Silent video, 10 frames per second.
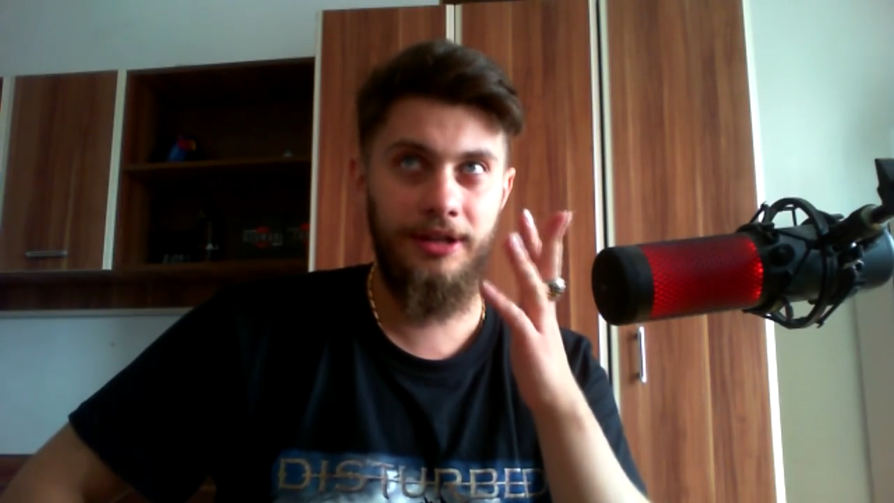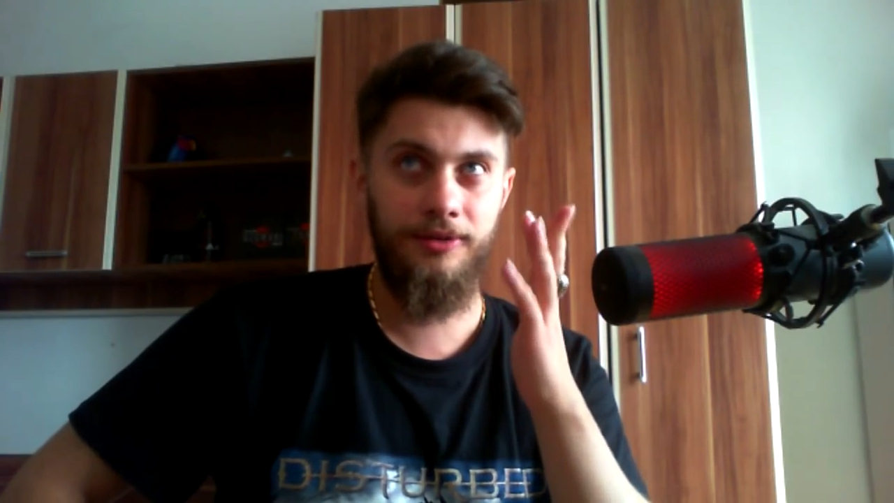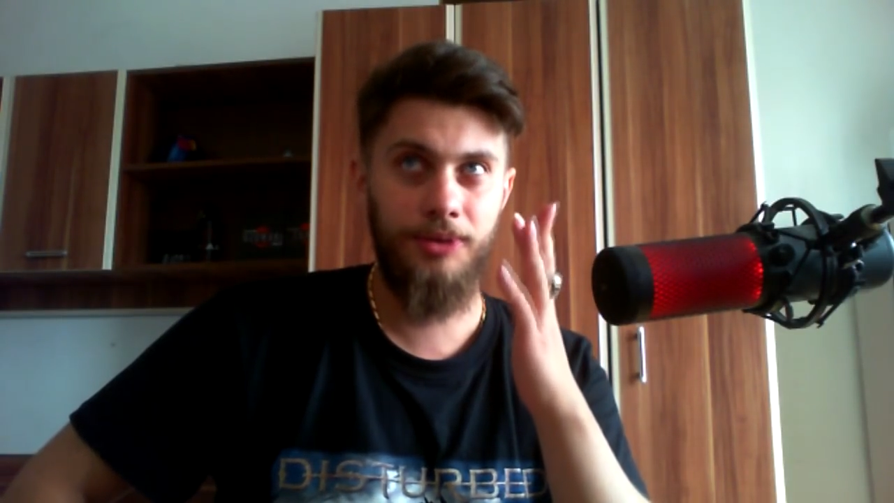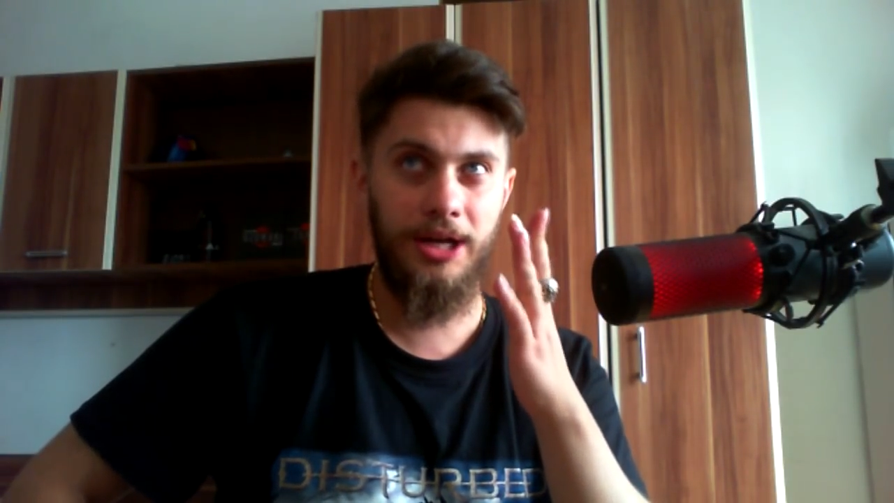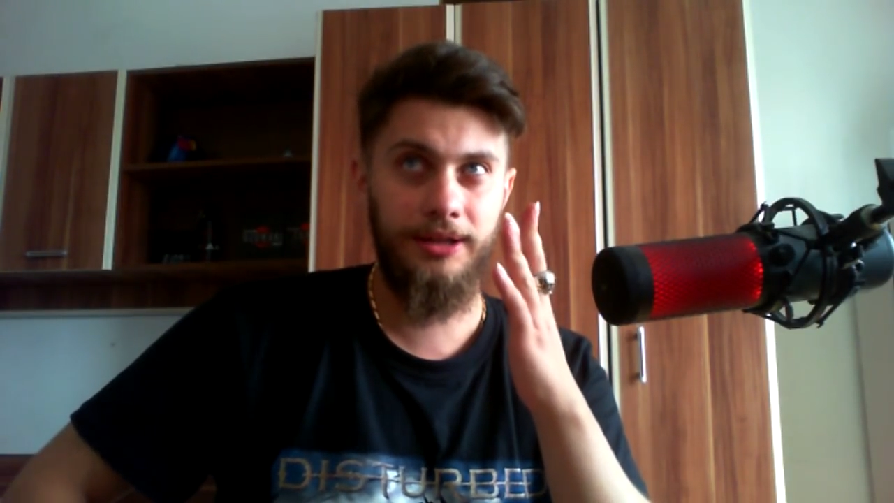they
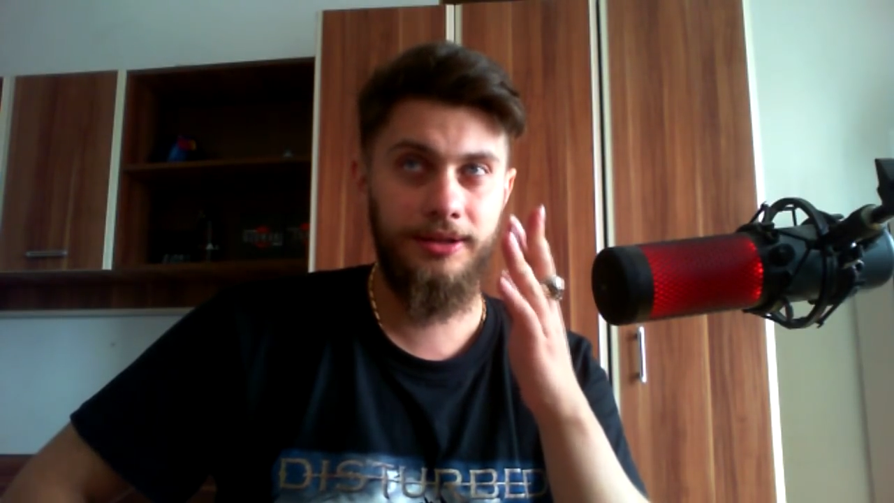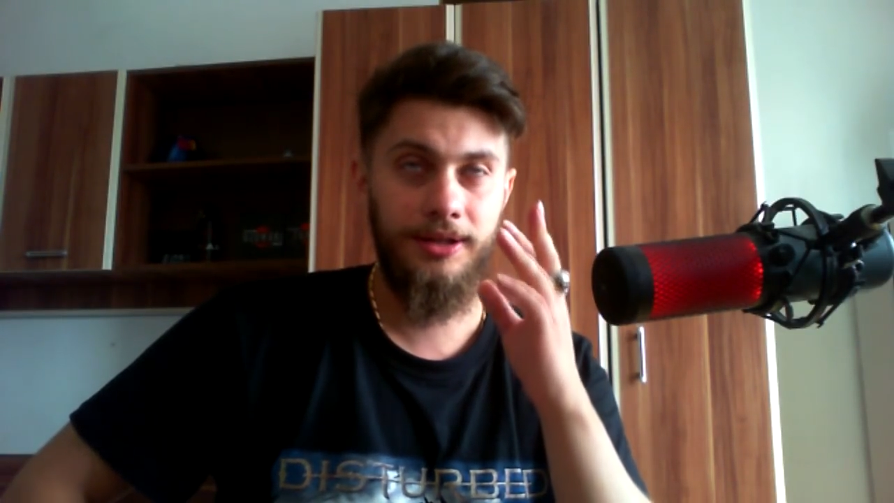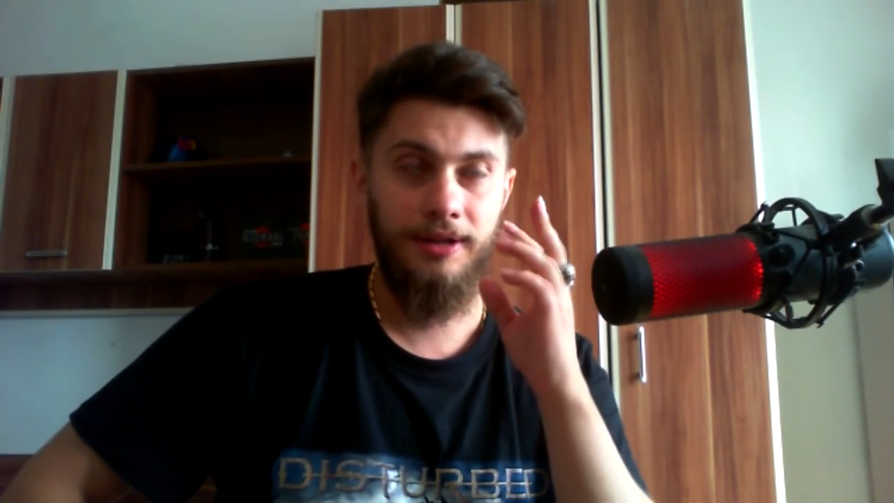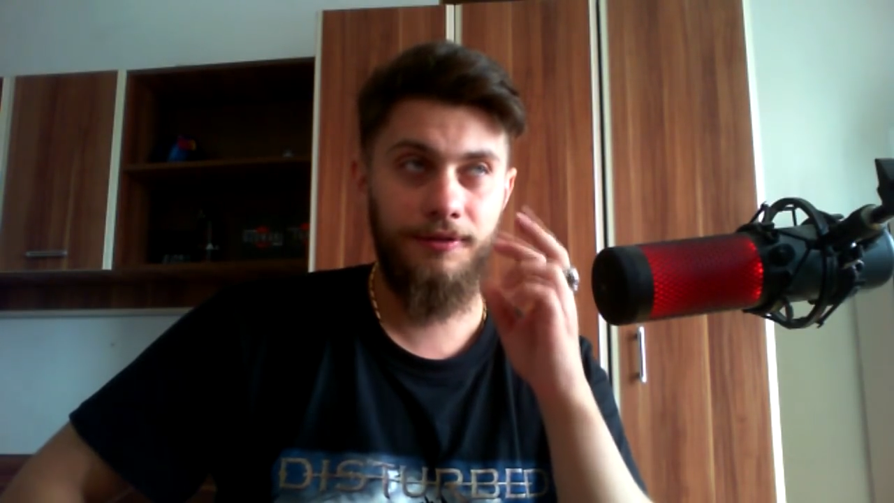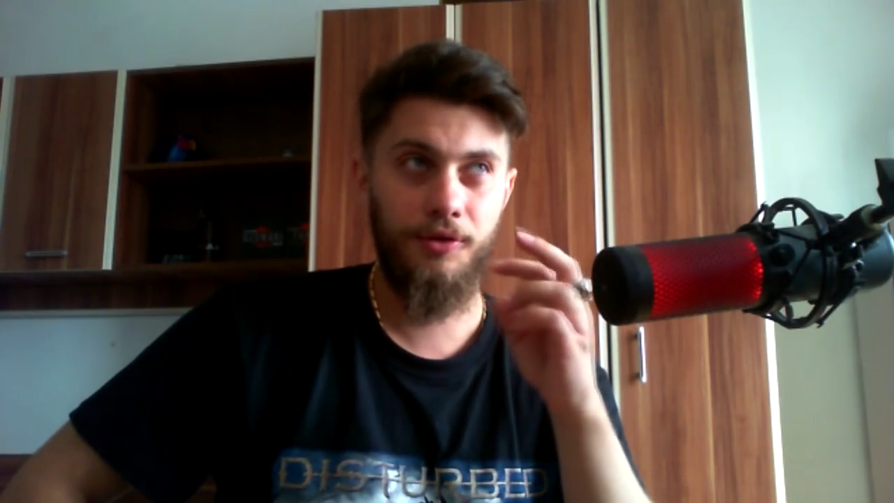read
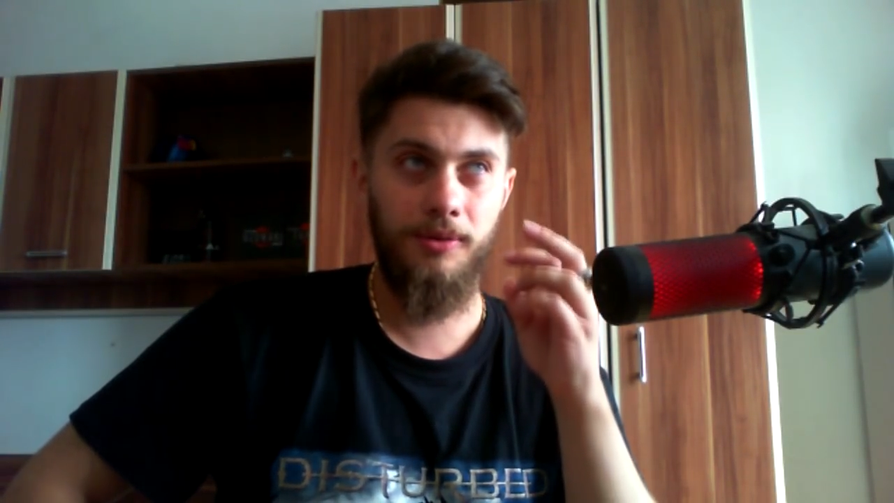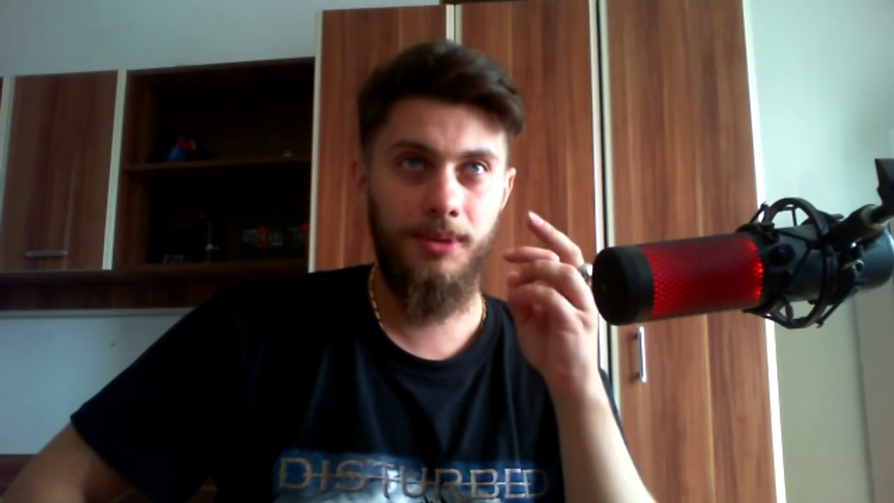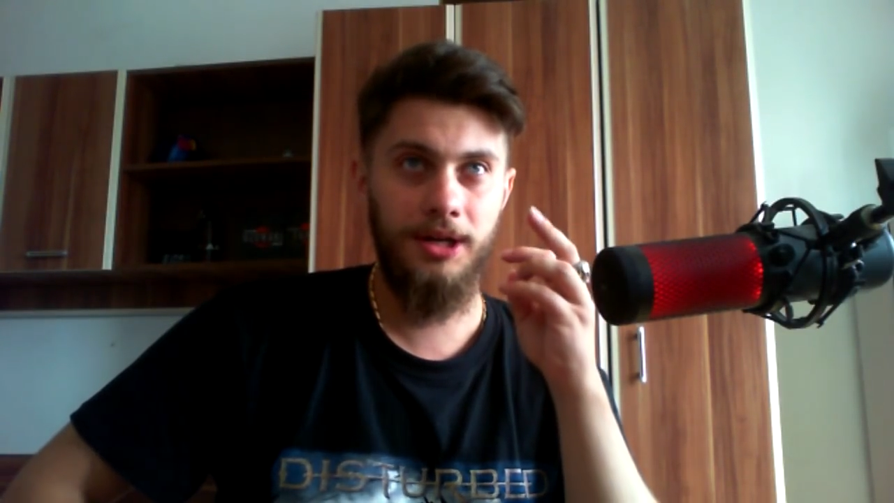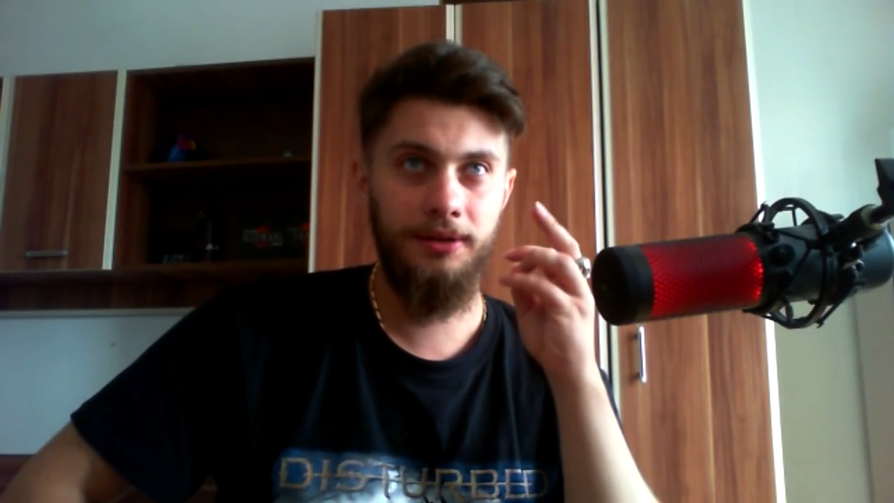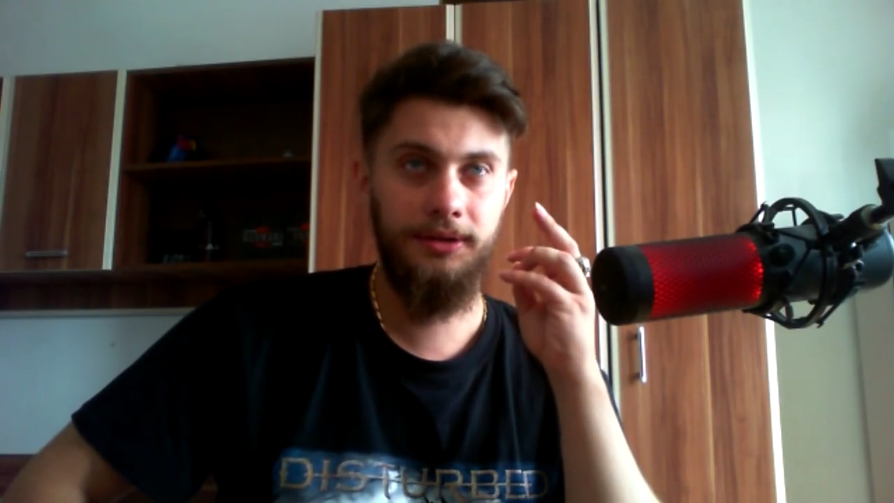from
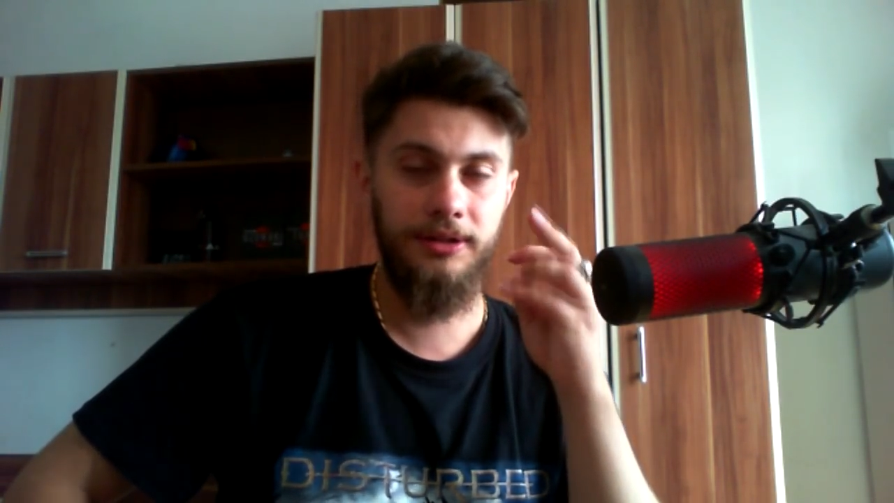uh,